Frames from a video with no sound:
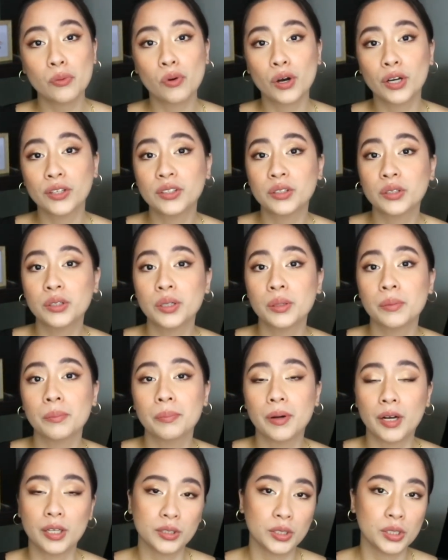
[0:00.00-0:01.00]
water
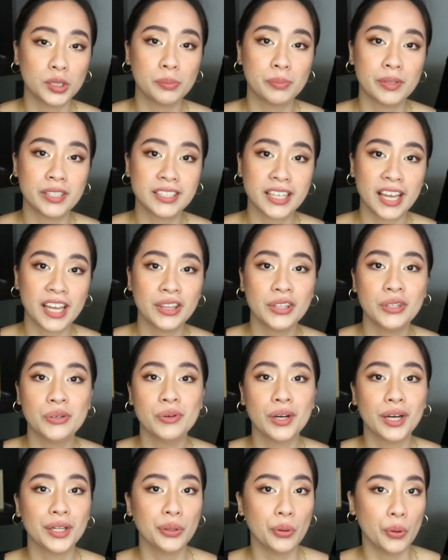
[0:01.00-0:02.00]
bottle beside
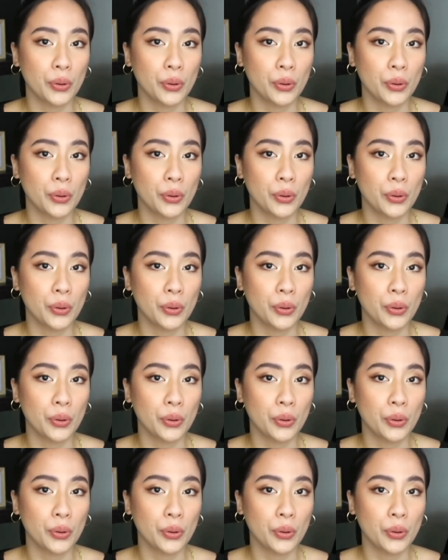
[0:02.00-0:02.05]
you at